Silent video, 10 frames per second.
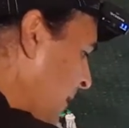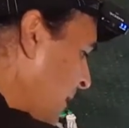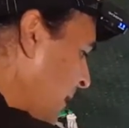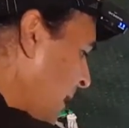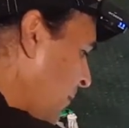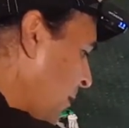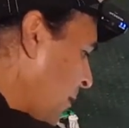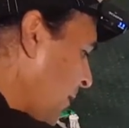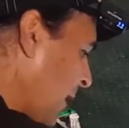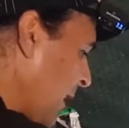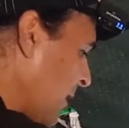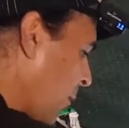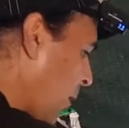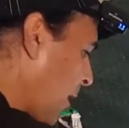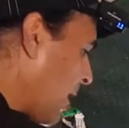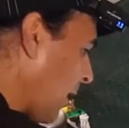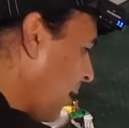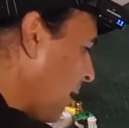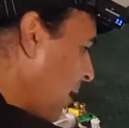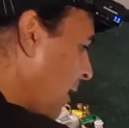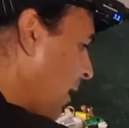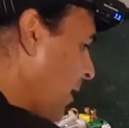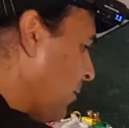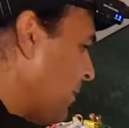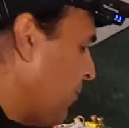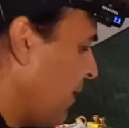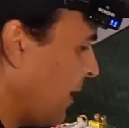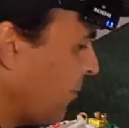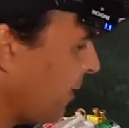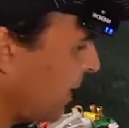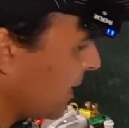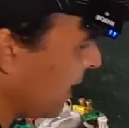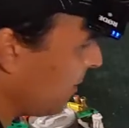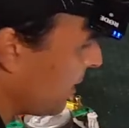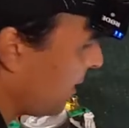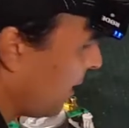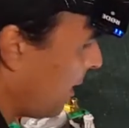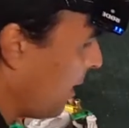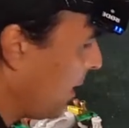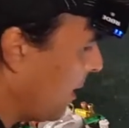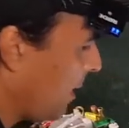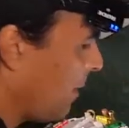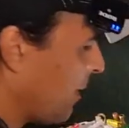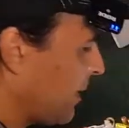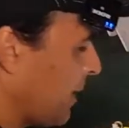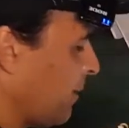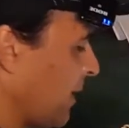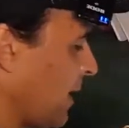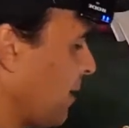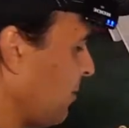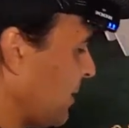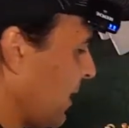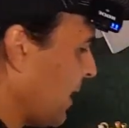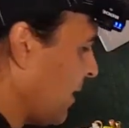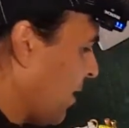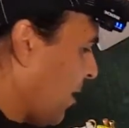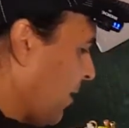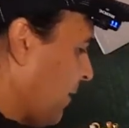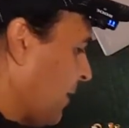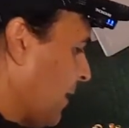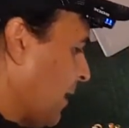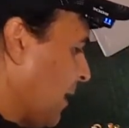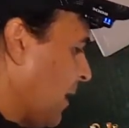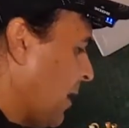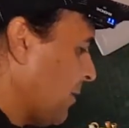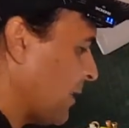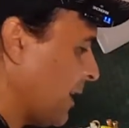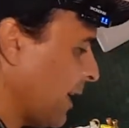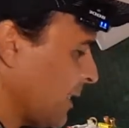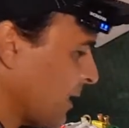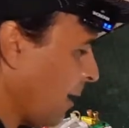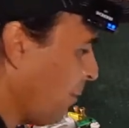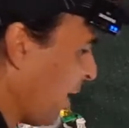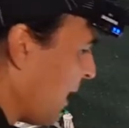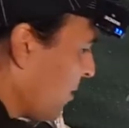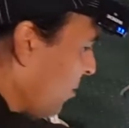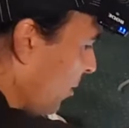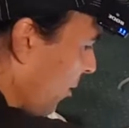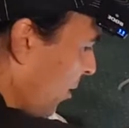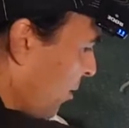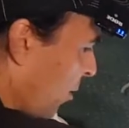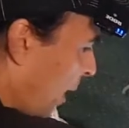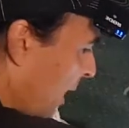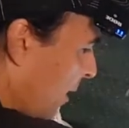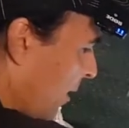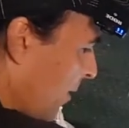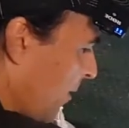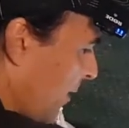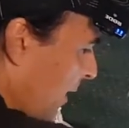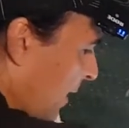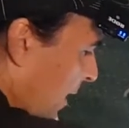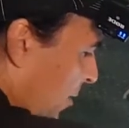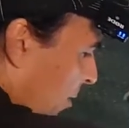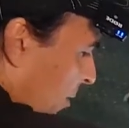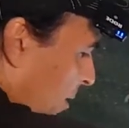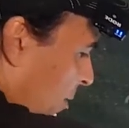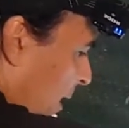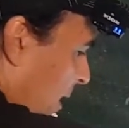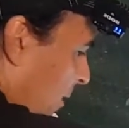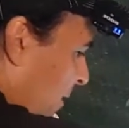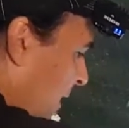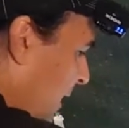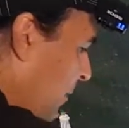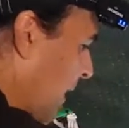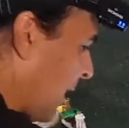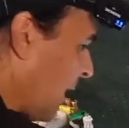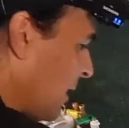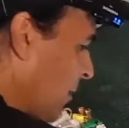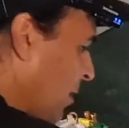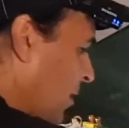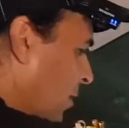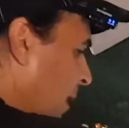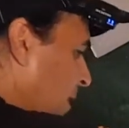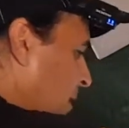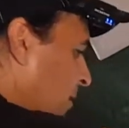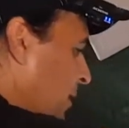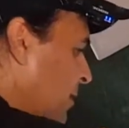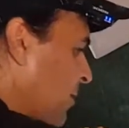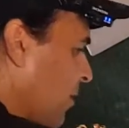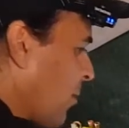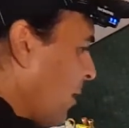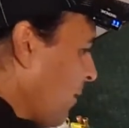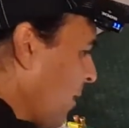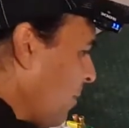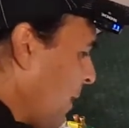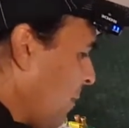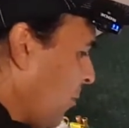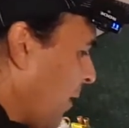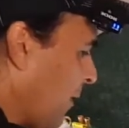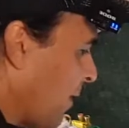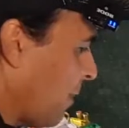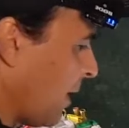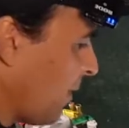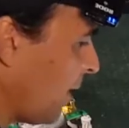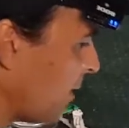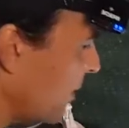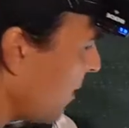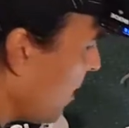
did look at these a while ago, and I was really, really tempted. But um, then I was thinking, uh, I was going to get a brand called Earthquake. I think they're called Earthquake. I was thinking about getting some Earthquakes because I saw quite a few people raving about those.